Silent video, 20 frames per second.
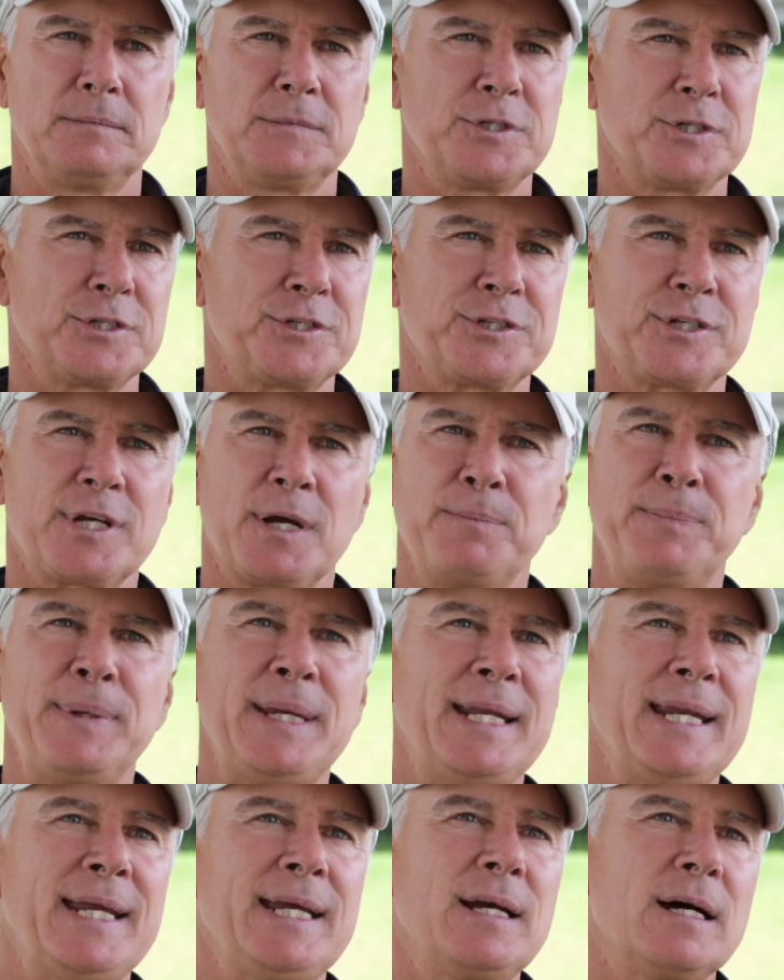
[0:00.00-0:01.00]
Just
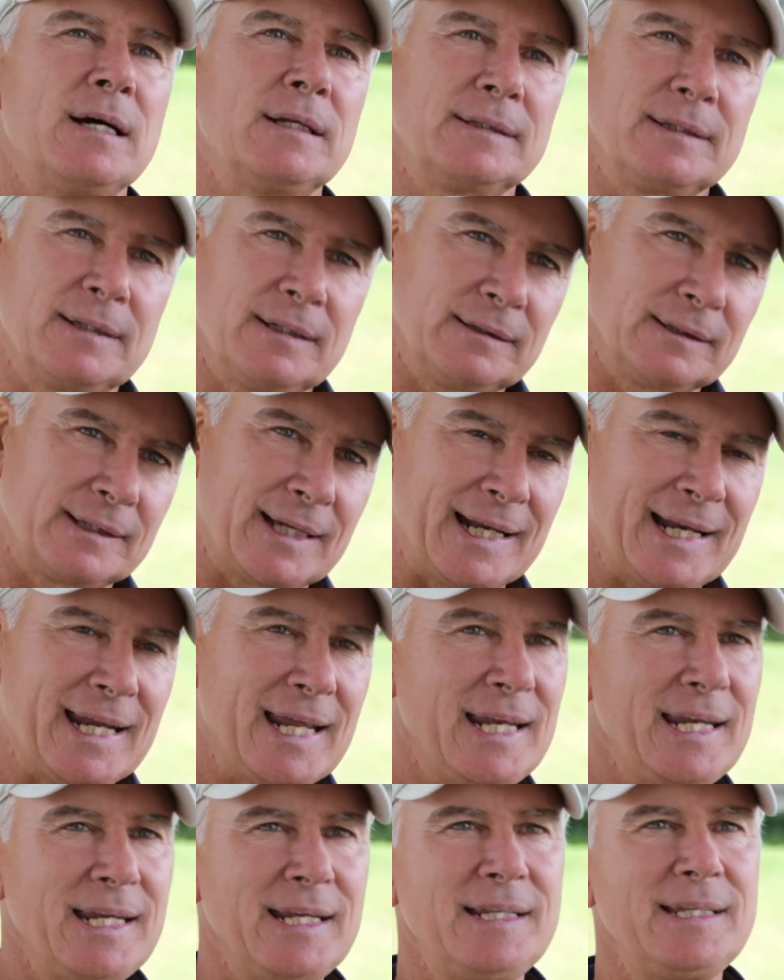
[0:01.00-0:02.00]
competing on the
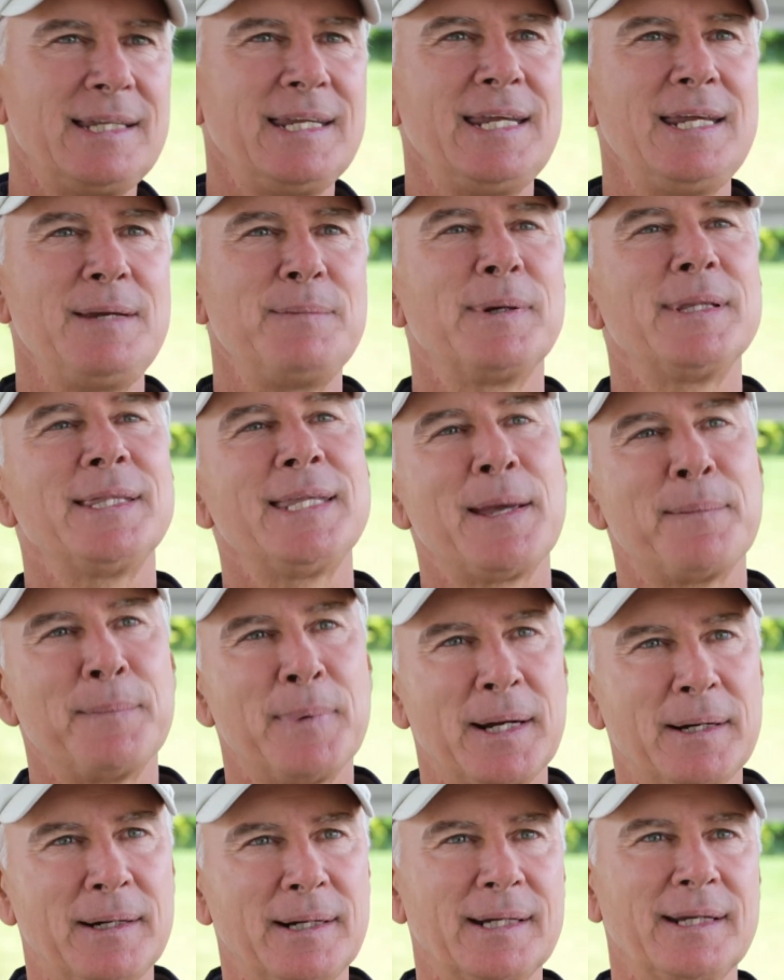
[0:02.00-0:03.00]
Canadian team, on the
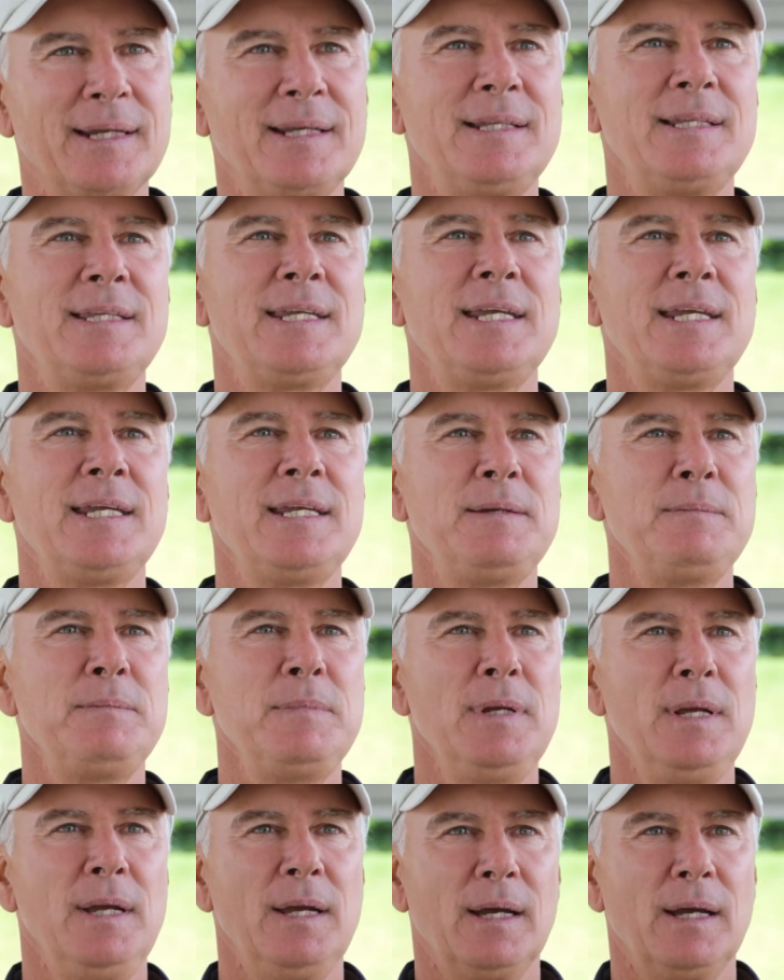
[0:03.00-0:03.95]
American team.